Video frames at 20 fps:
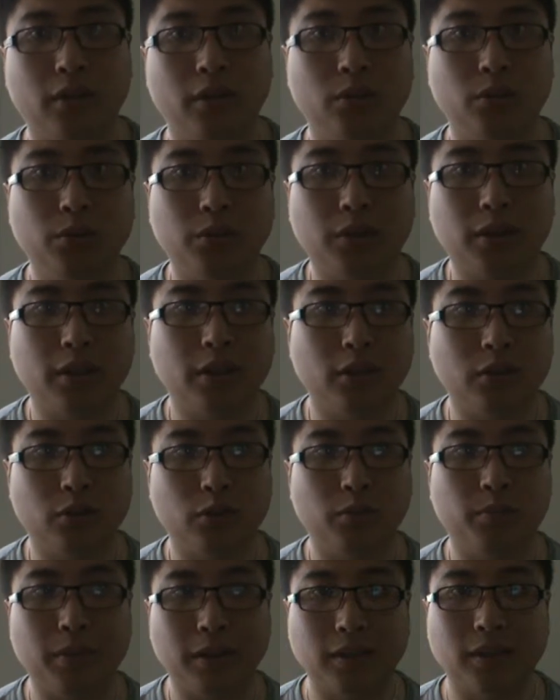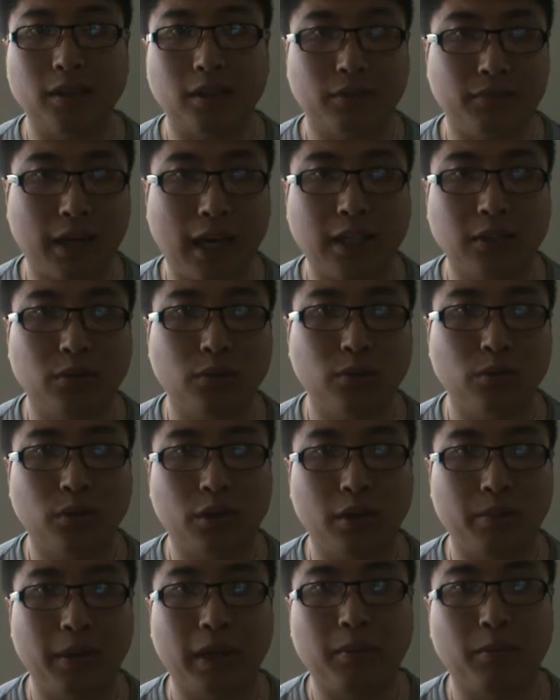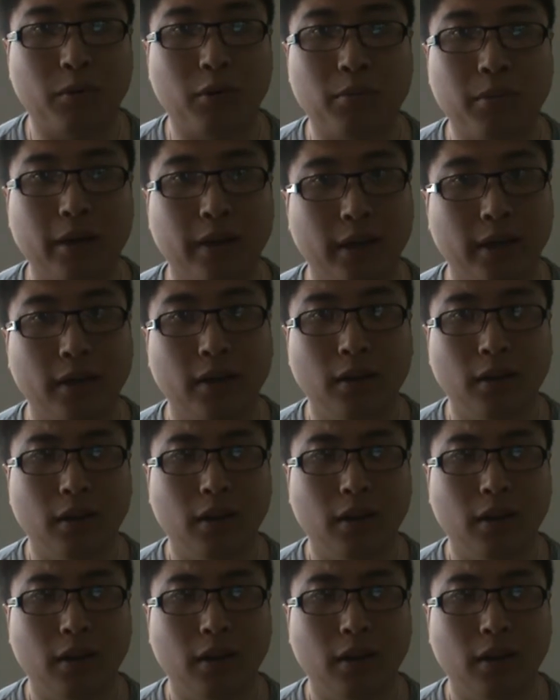Who's going to do business faster and who's going to make more money?